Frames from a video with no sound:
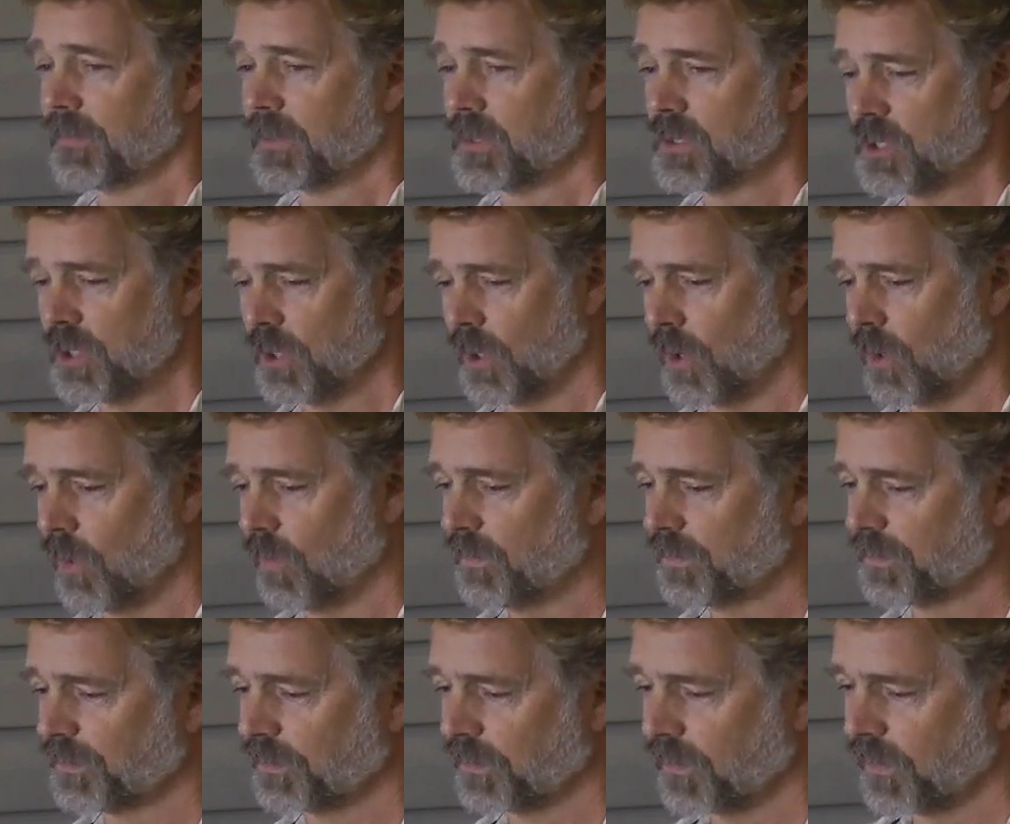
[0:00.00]

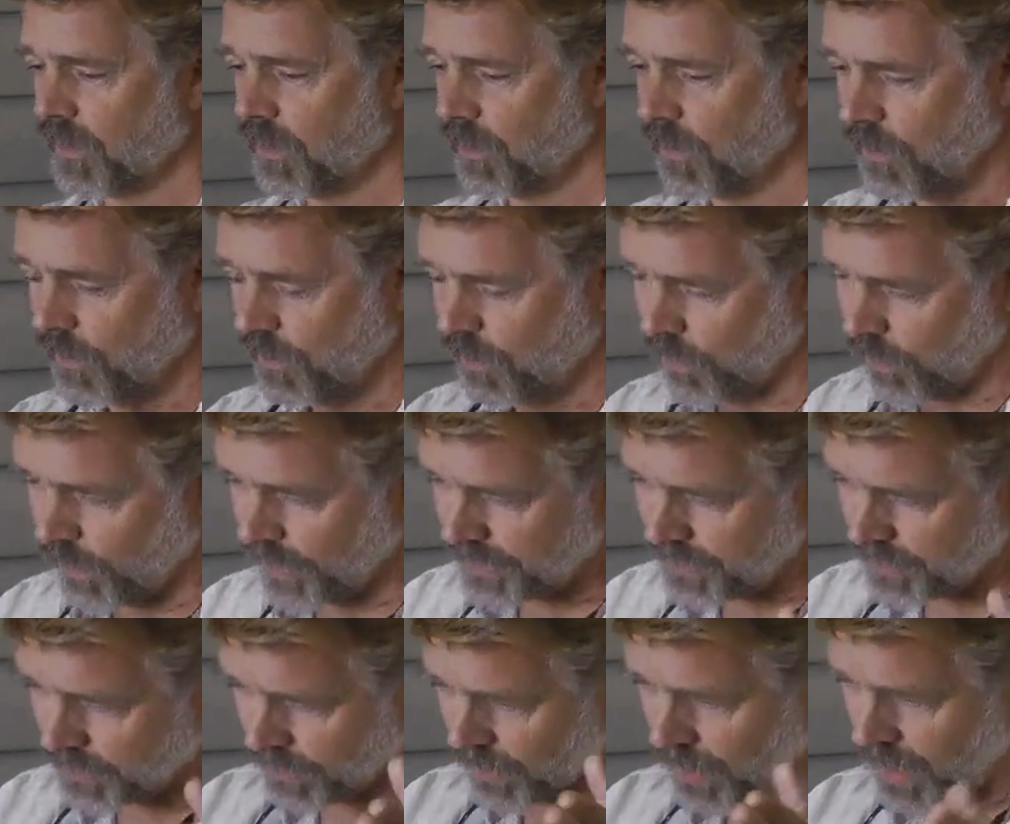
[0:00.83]
So
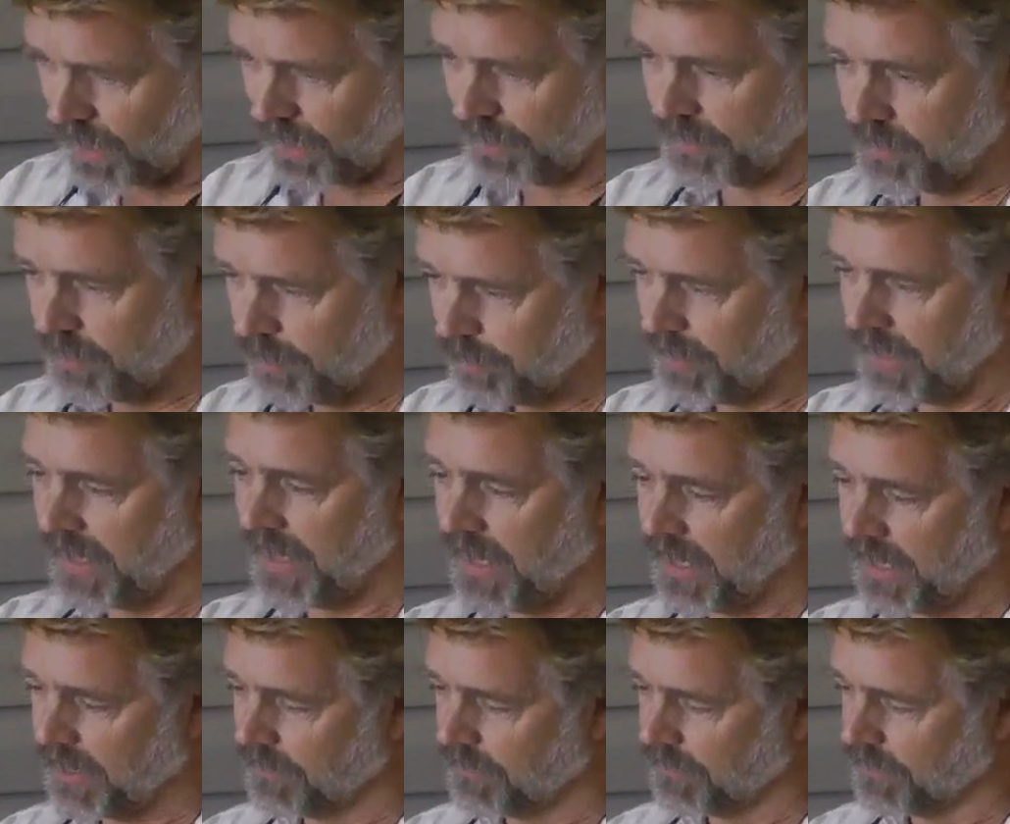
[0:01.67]
when you're on
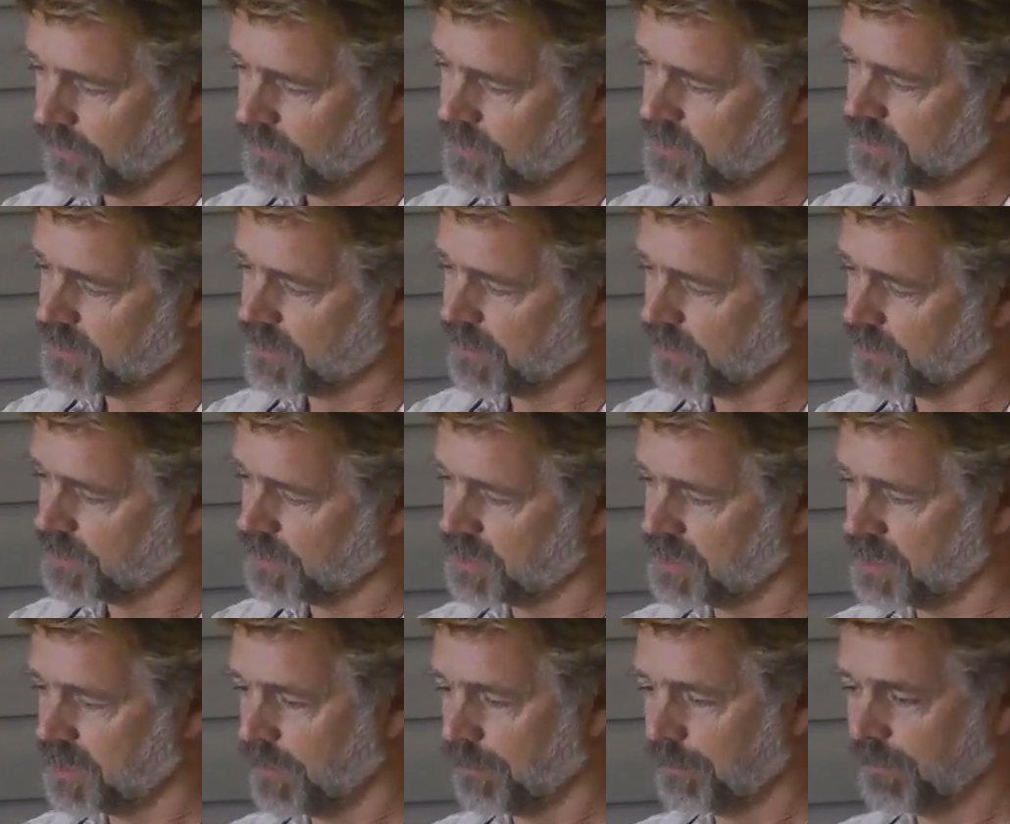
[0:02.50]
demand,
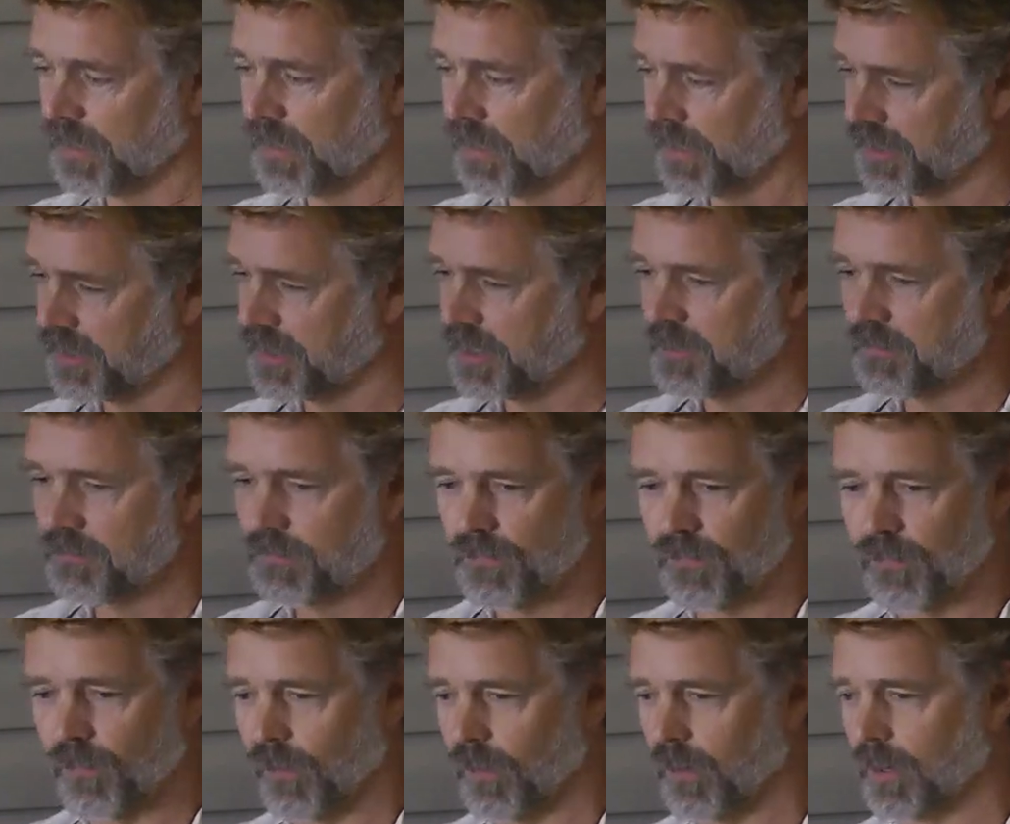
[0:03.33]
there's the ability
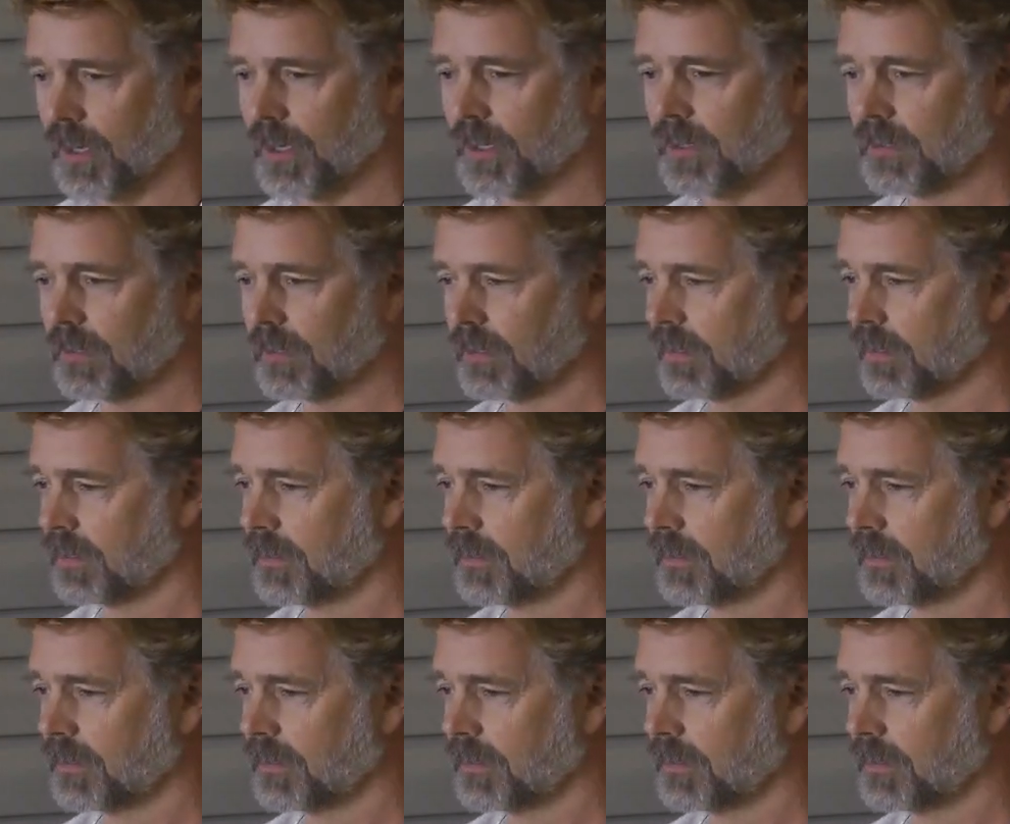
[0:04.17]
for